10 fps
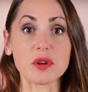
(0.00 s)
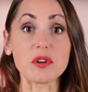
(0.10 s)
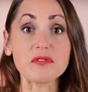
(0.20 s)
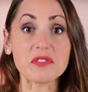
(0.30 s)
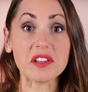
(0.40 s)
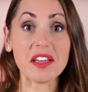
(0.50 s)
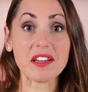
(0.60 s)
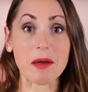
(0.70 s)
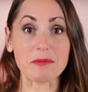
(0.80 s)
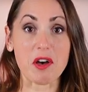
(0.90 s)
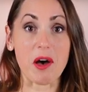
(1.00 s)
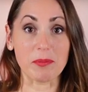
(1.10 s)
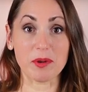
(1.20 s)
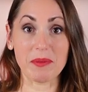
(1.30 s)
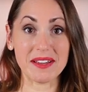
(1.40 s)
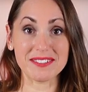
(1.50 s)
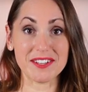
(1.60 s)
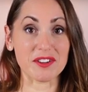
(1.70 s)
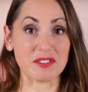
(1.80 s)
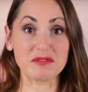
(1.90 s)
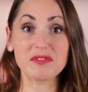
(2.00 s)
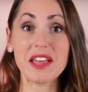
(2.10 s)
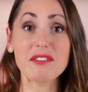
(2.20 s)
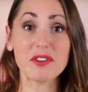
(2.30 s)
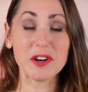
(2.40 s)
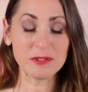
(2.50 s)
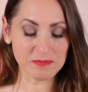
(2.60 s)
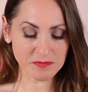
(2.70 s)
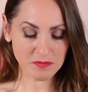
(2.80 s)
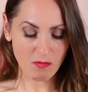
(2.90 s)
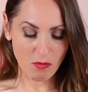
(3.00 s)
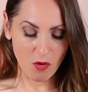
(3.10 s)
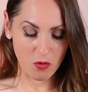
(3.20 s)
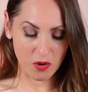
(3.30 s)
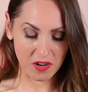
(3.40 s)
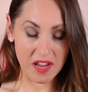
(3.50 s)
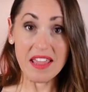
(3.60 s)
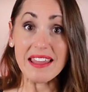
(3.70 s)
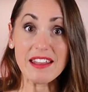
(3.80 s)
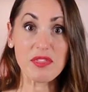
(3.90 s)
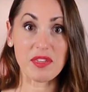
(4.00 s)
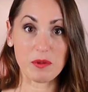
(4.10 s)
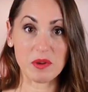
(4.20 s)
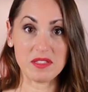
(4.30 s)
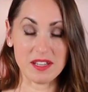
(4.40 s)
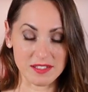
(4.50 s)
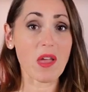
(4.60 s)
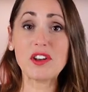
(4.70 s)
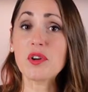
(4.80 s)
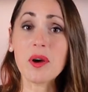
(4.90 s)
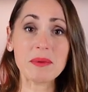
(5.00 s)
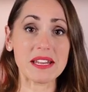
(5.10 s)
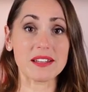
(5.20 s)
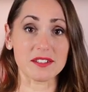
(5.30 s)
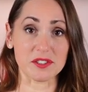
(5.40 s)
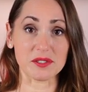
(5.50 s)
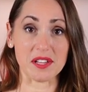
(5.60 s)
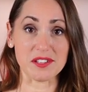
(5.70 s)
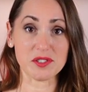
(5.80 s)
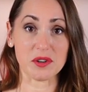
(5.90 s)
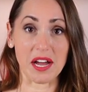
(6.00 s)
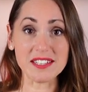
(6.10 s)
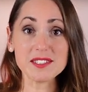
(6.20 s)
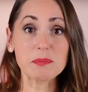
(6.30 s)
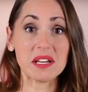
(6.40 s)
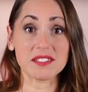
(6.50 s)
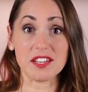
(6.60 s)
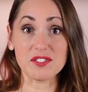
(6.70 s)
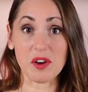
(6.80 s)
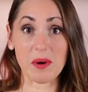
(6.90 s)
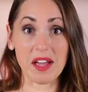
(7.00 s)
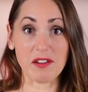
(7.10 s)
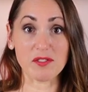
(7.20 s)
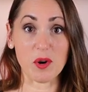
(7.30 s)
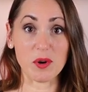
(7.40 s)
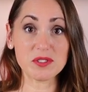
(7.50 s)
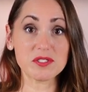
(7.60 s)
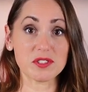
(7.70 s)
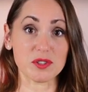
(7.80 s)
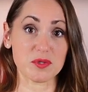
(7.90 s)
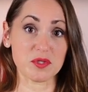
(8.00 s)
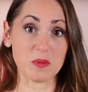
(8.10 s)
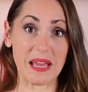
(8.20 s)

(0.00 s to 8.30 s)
I don't feel like I'm compromising on flavor or anything with this. I know I'm eating a little less crust because I know I have goals to lose